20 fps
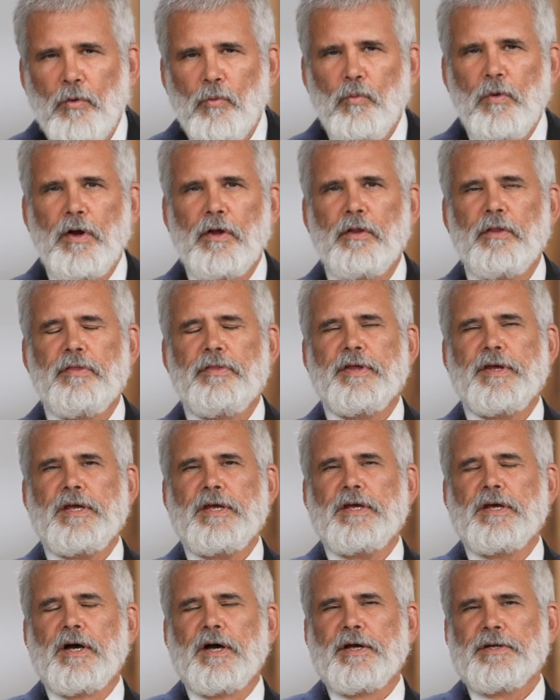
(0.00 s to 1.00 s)
well,
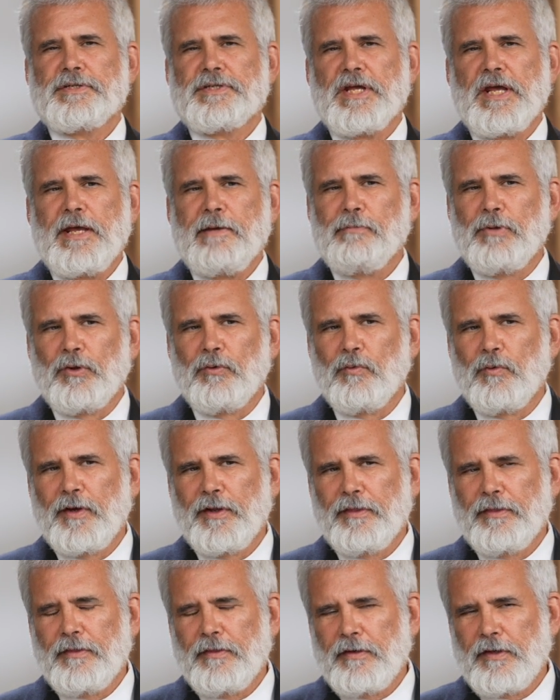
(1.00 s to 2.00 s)
the uh, table
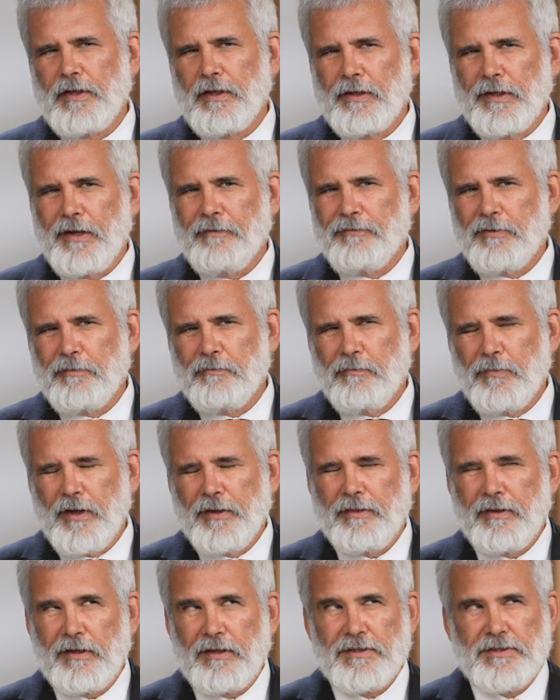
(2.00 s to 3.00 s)
with the 11,
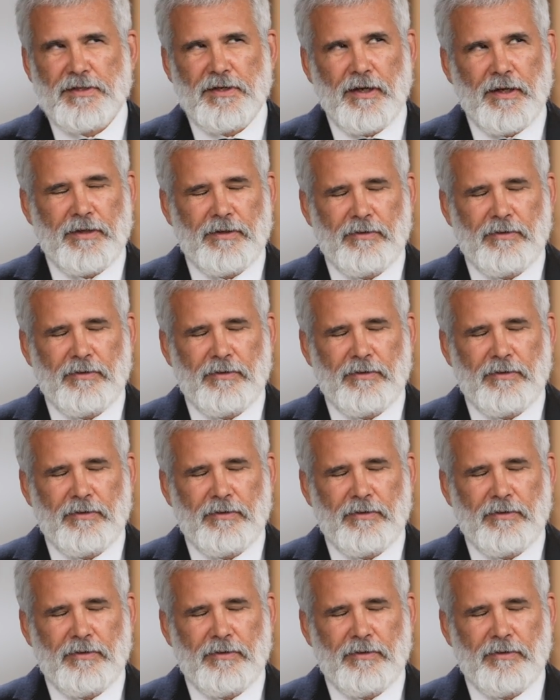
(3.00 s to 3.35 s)
I think it's nine